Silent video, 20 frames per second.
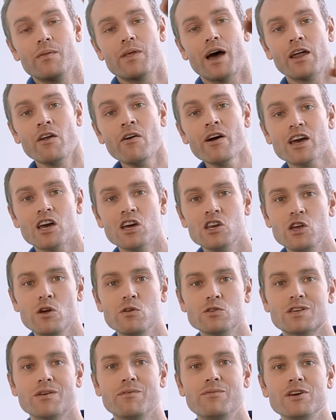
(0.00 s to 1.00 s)
And I can
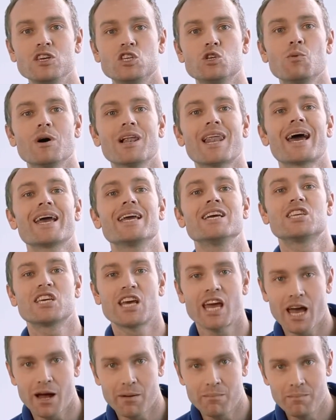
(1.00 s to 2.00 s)
use a visual aid
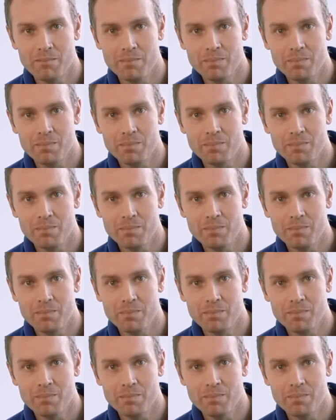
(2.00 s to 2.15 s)
here.